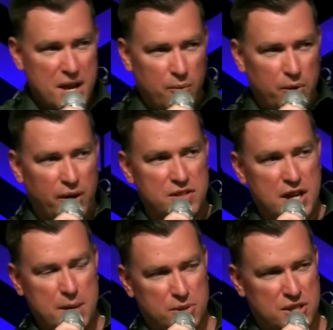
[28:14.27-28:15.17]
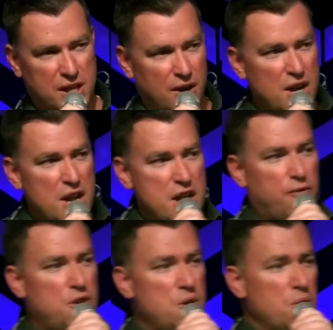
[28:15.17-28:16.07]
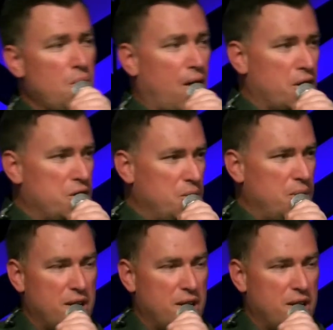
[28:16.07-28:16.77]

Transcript: We'll have tables there. If you are new